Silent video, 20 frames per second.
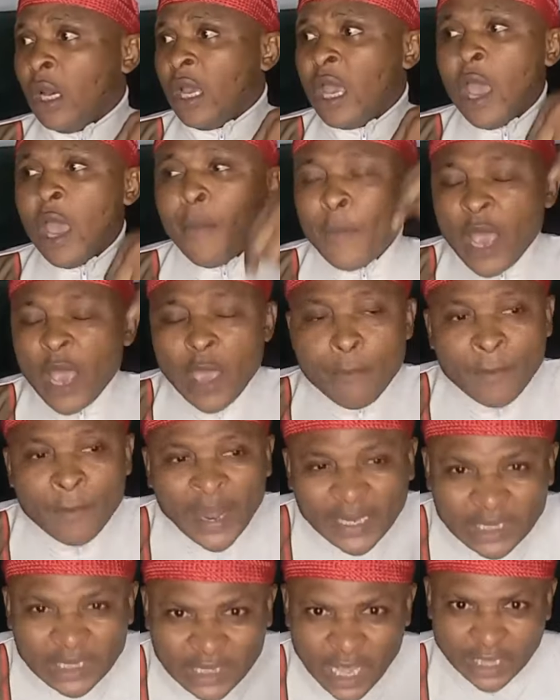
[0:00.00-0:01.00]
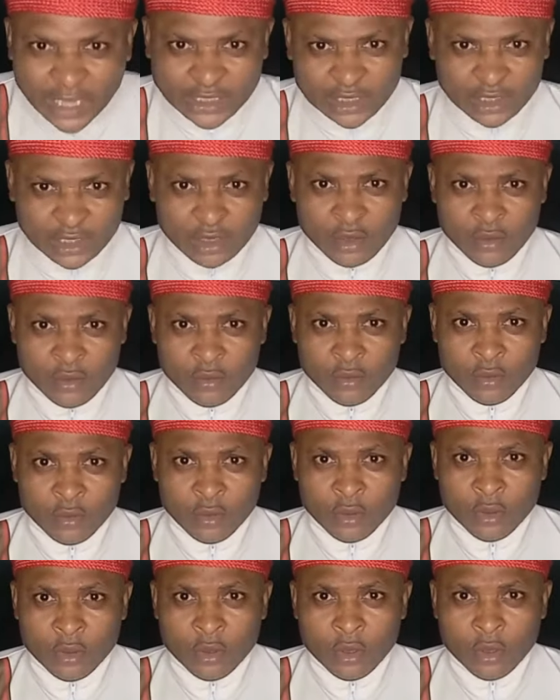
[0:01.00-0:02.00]
a mandate
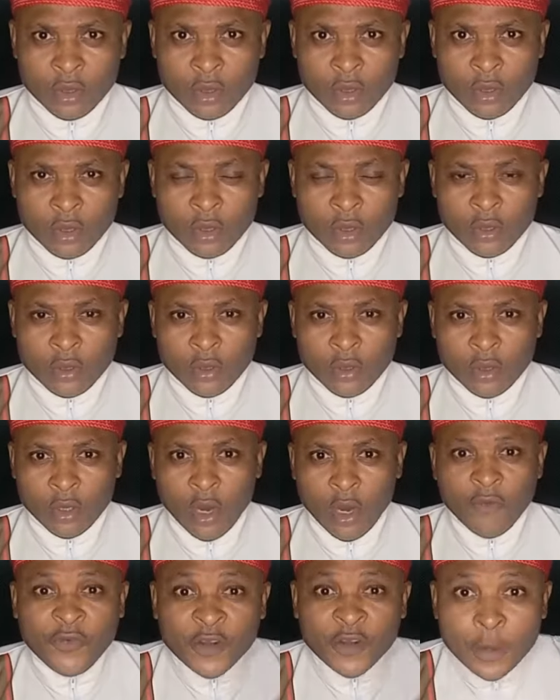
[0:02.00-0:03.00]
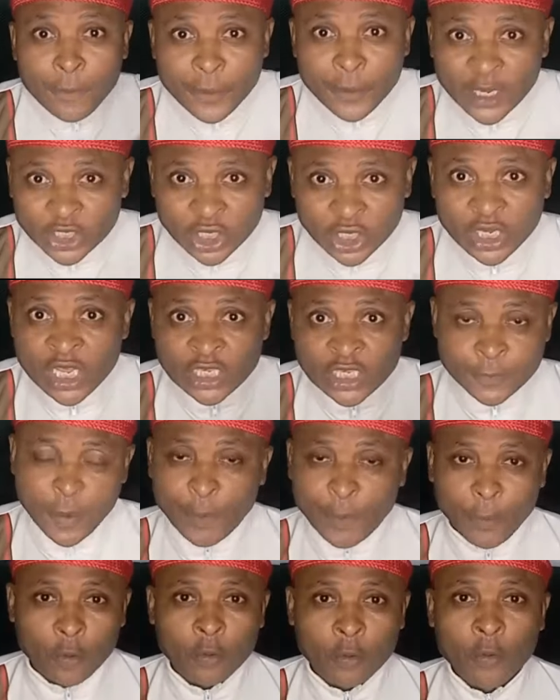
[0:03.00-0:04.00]
of liberating his
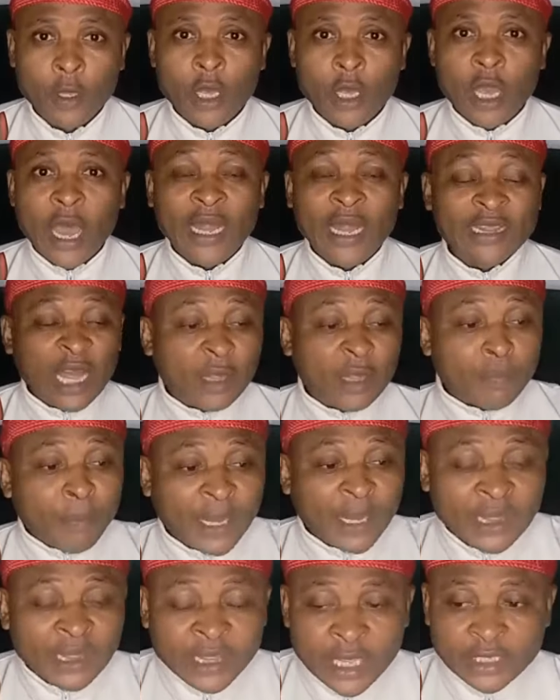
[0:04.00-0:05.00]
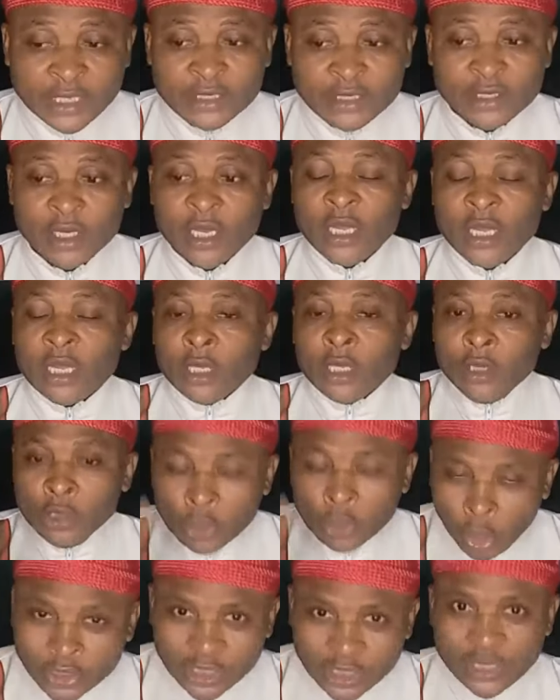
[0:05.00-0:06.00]
people, and that mandate,
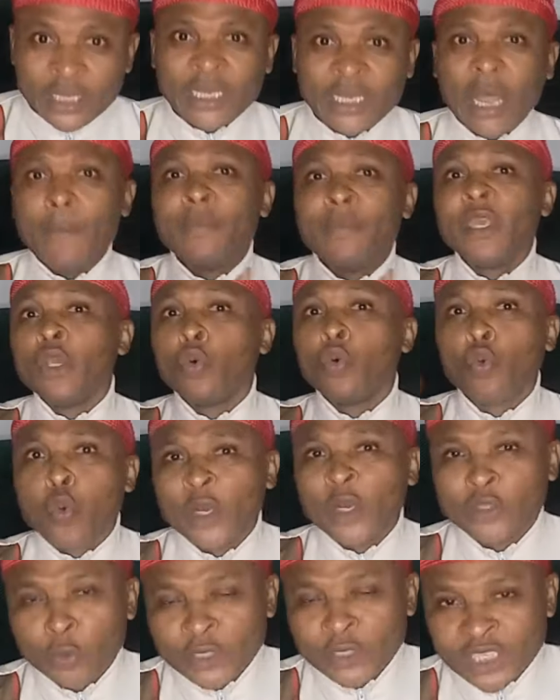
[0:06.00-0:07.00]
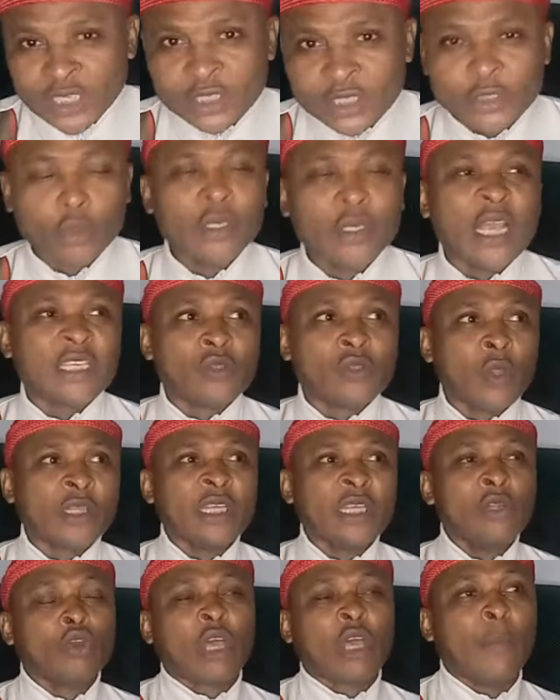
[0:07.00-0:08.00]
nothing can be equated with it. So there's
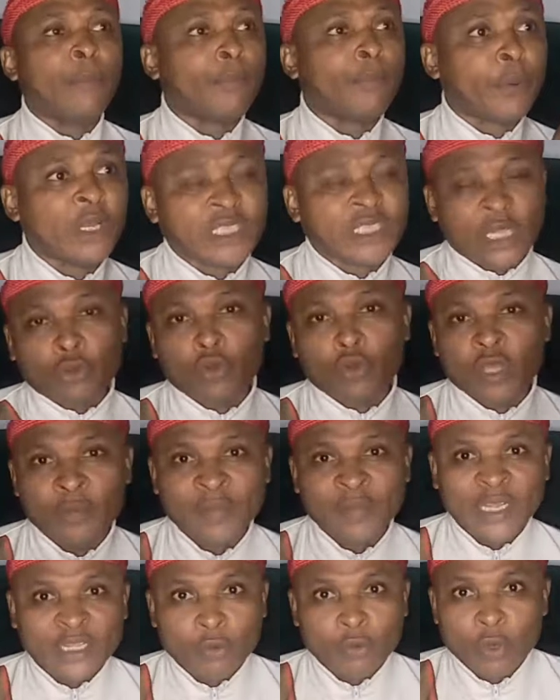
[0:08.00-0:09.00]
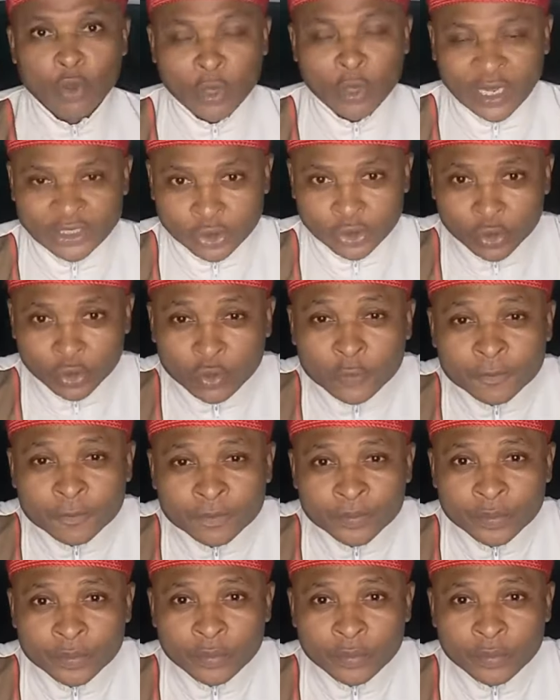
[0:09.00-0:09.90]
nothing you can present to him that he will look at you.